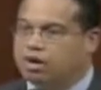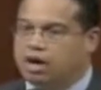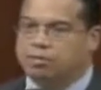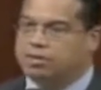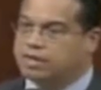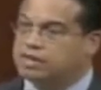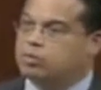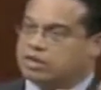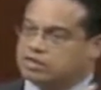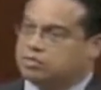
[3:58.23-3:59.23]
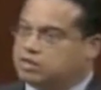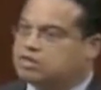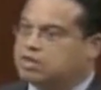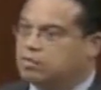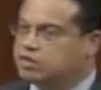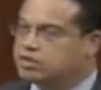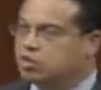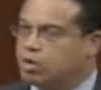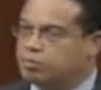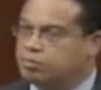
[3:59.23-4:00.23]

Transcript: I mean, that's why some of these companies go out of